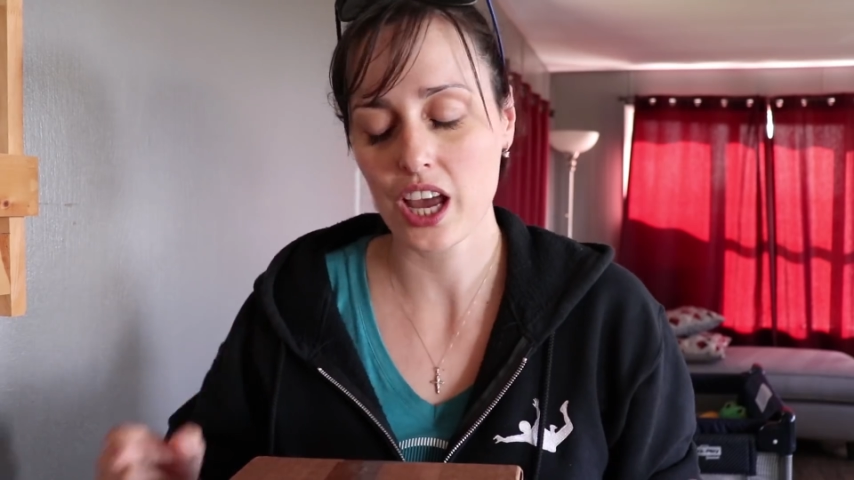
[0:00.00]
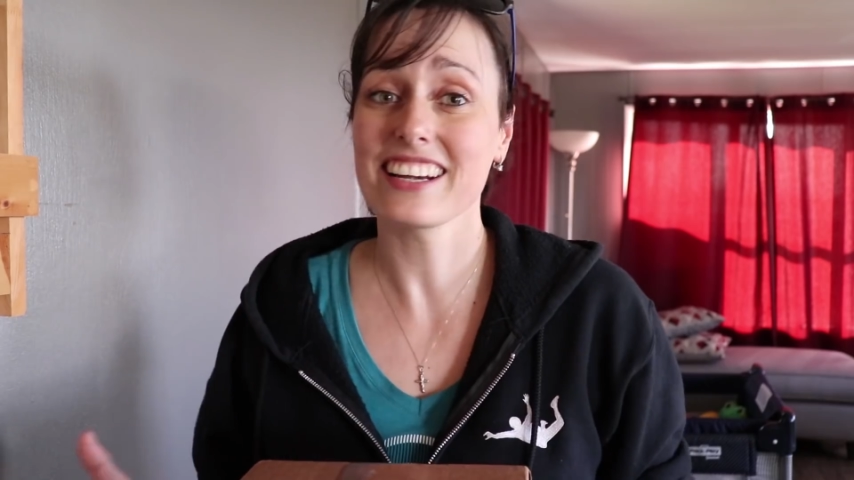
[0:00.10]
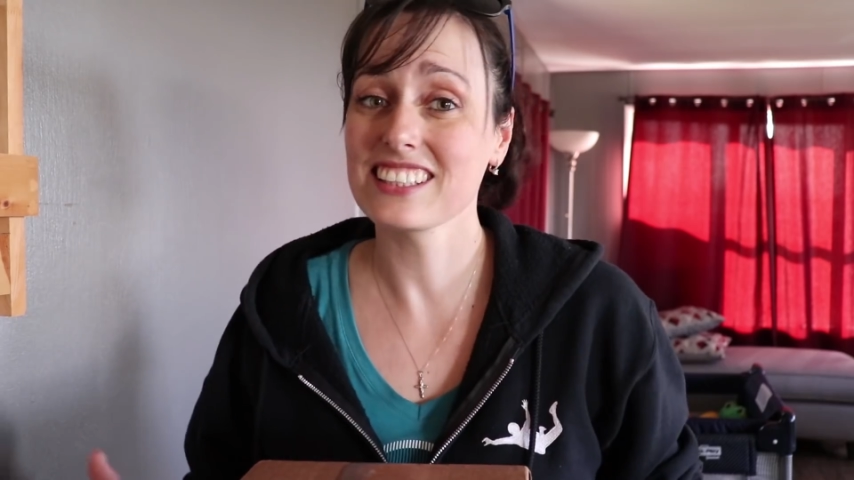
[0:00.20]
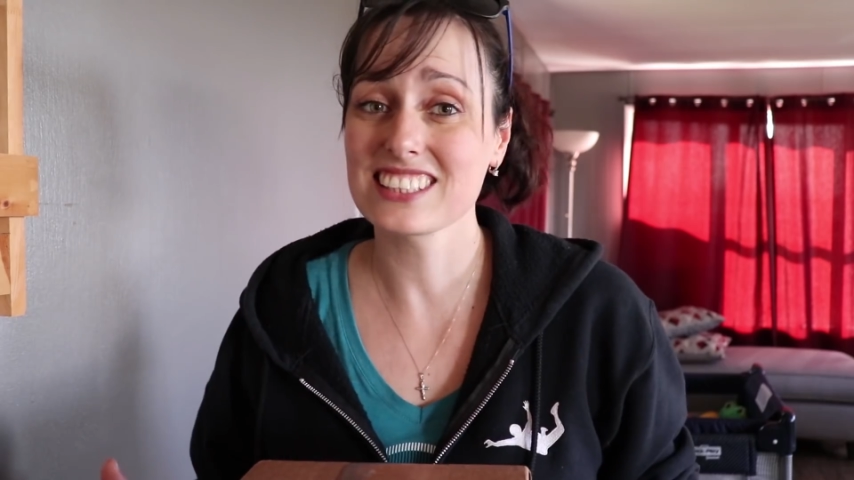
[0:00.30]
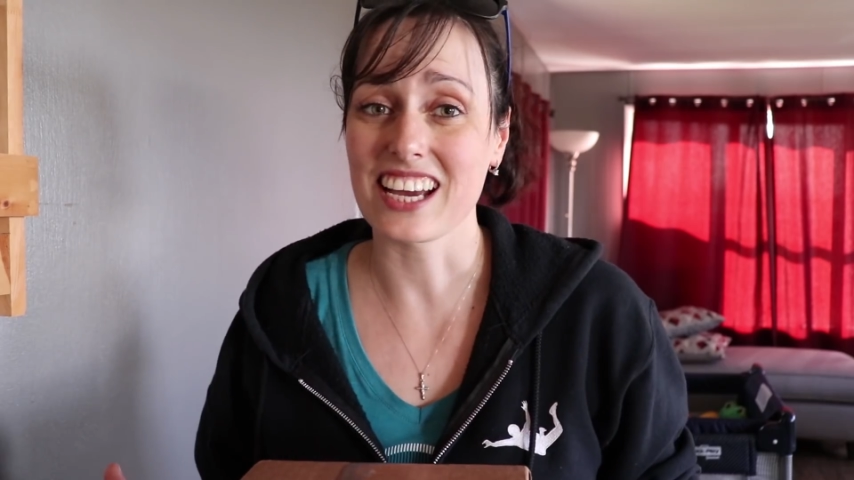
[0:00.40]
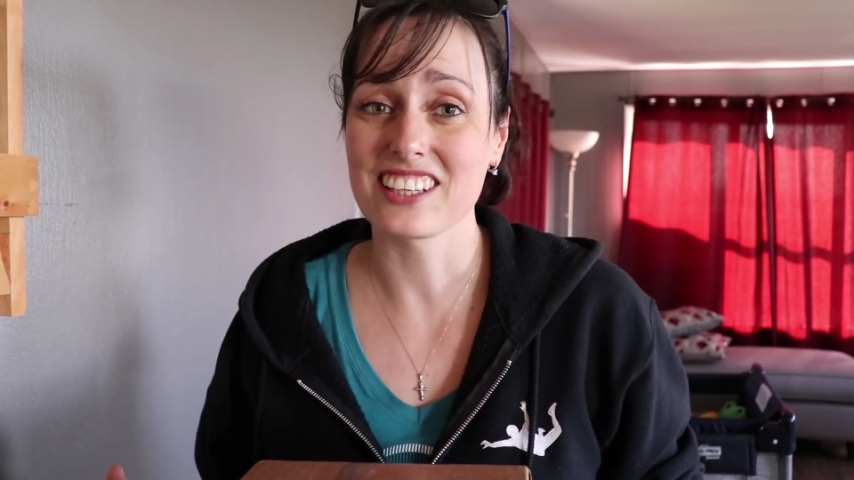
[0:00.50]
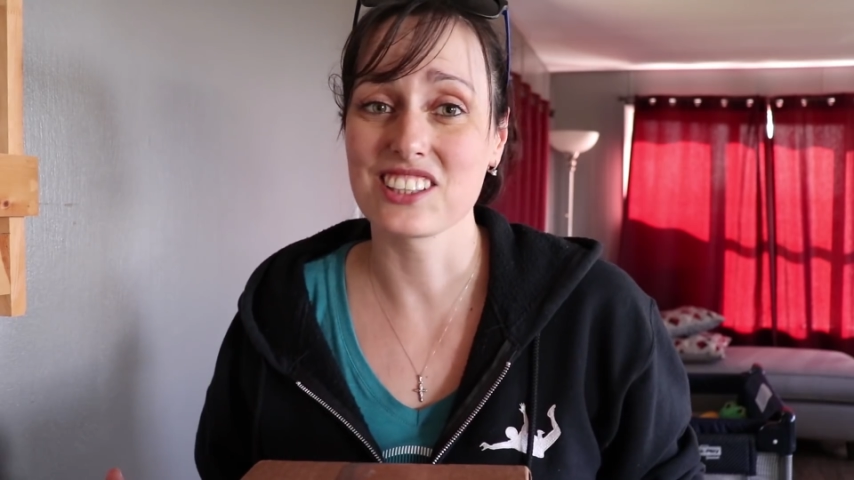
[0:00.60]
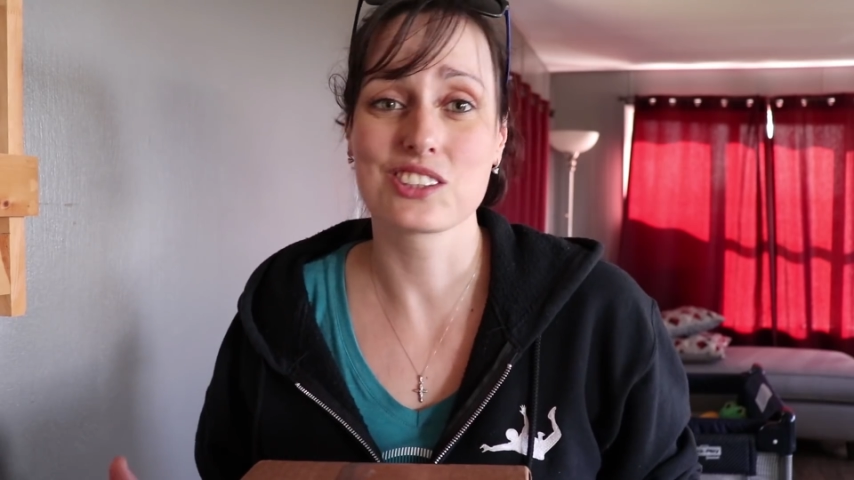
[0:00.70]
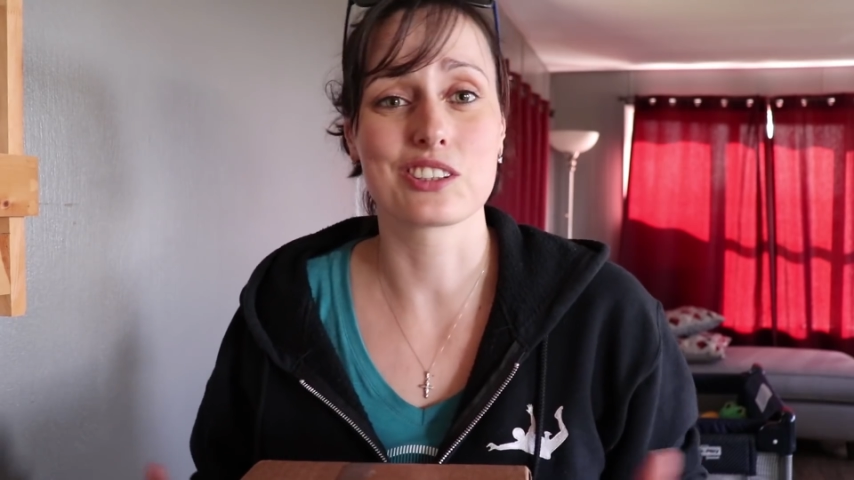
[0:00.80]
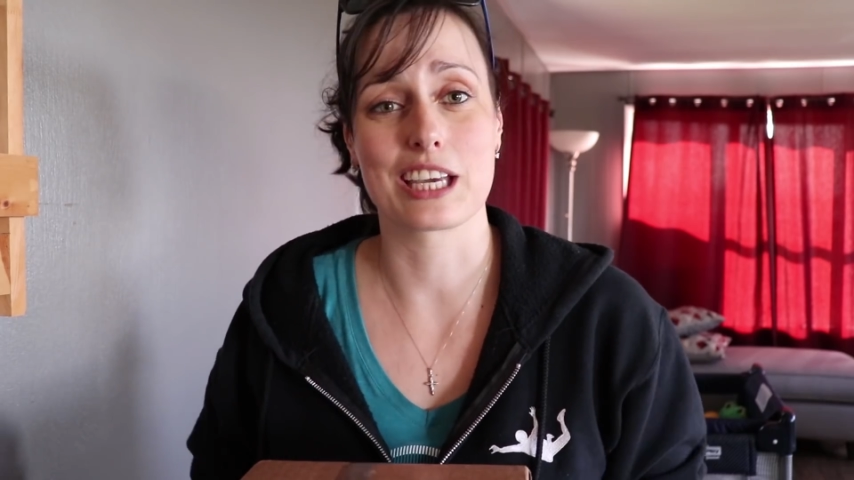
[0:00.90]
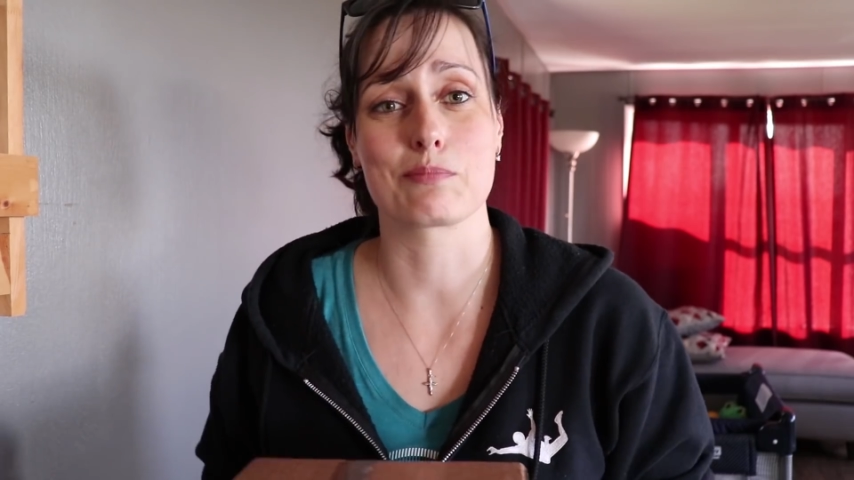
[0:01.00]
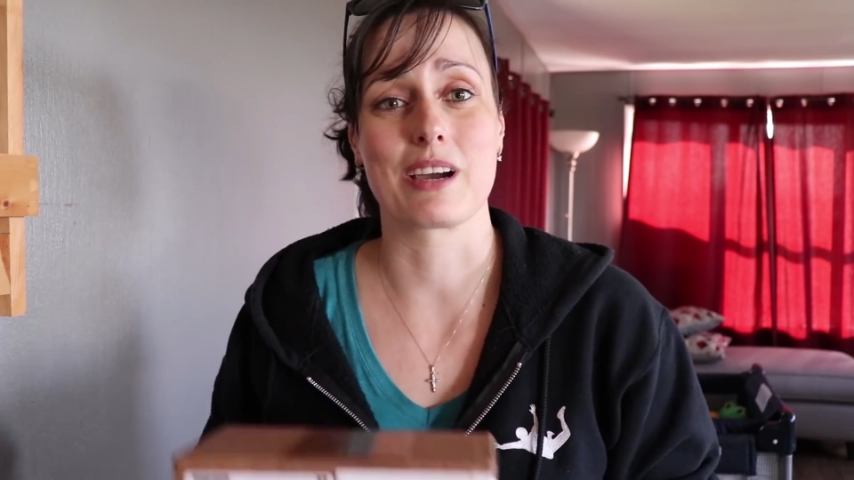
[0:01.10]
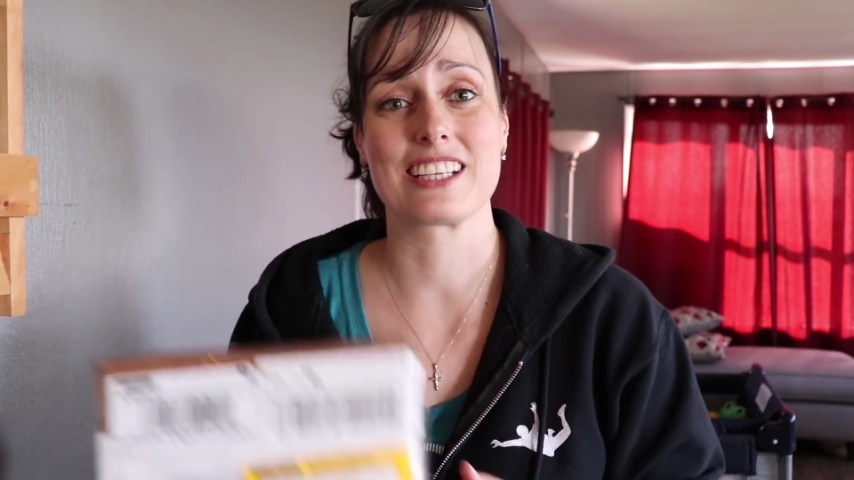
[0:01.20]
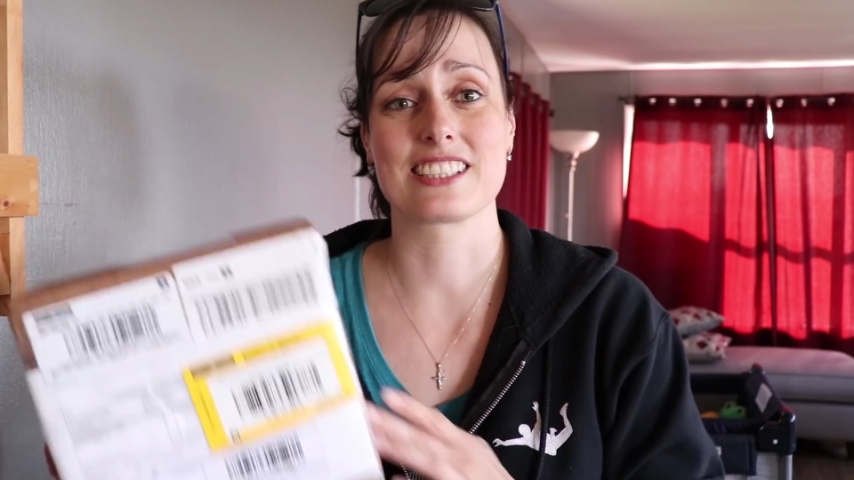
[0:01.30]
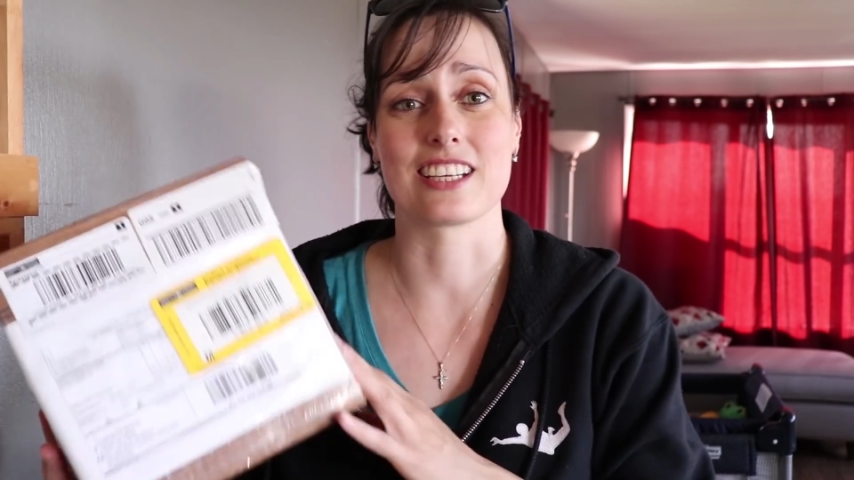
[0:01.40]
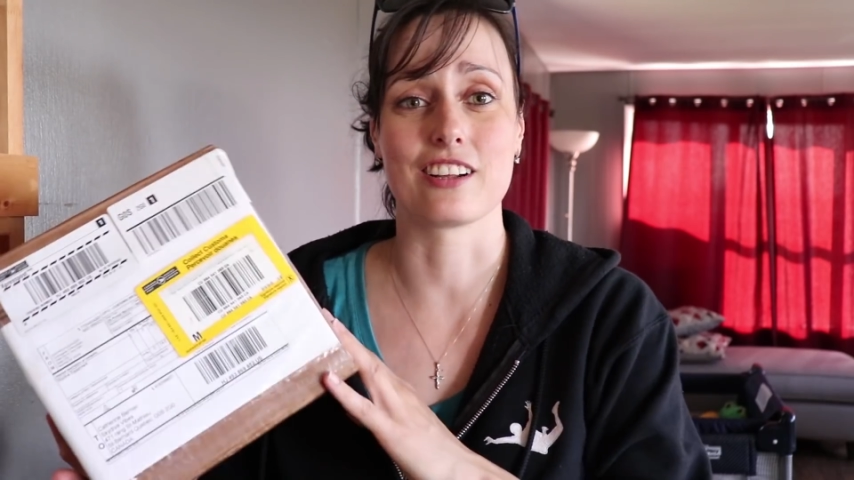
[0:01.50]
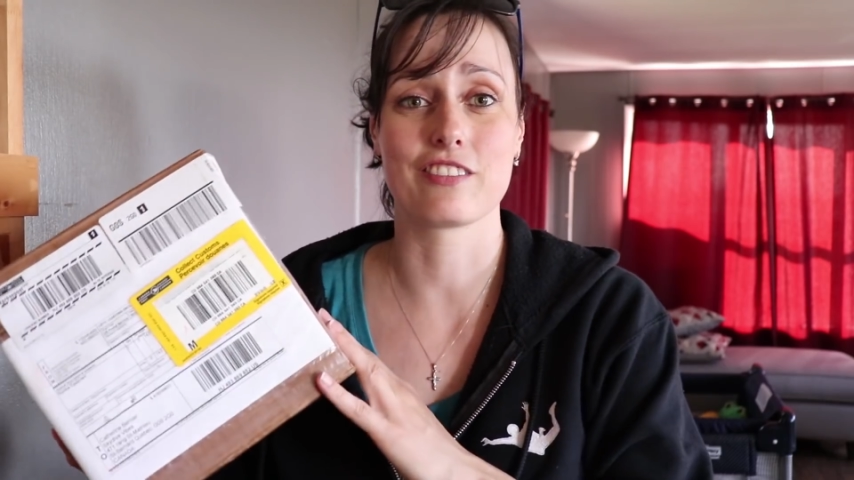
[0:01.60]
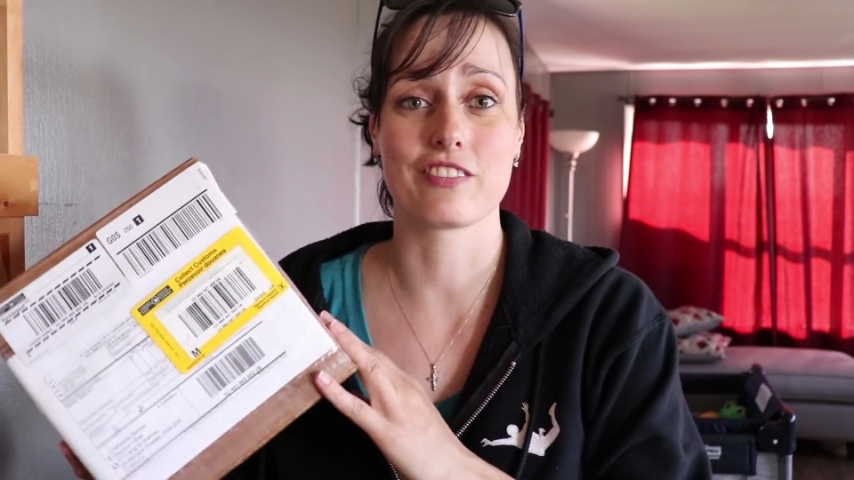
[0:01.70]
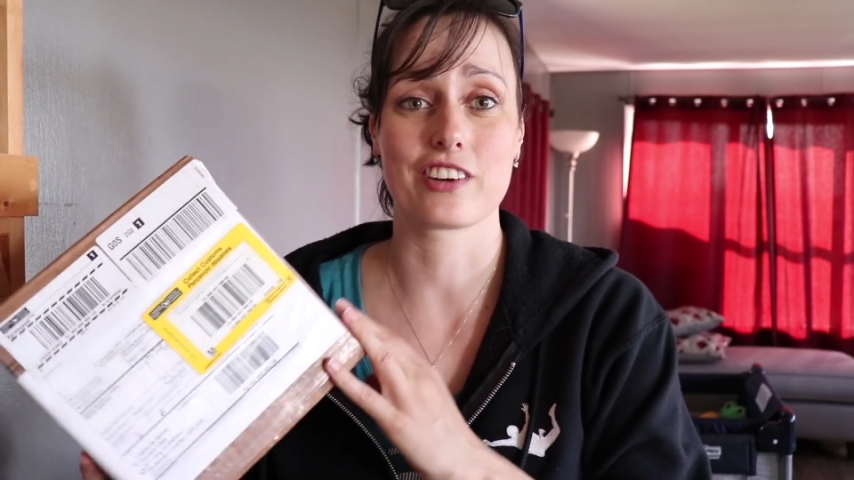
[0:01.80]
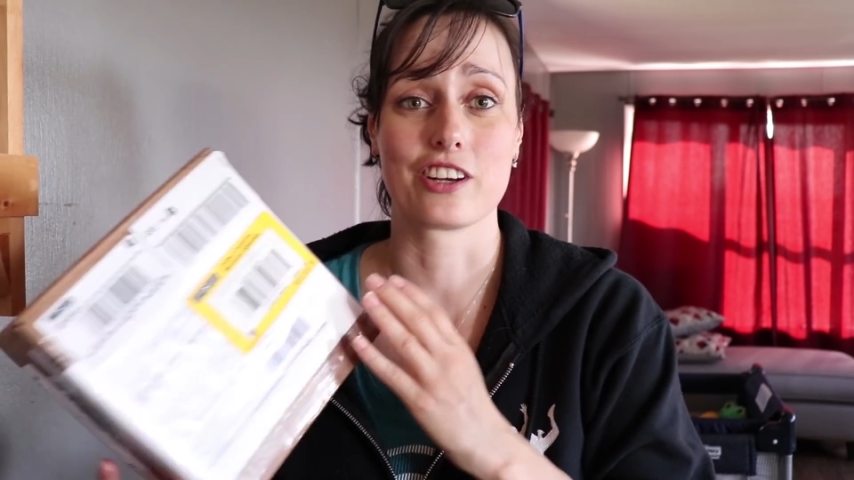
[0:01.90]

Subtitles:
I decided to get myself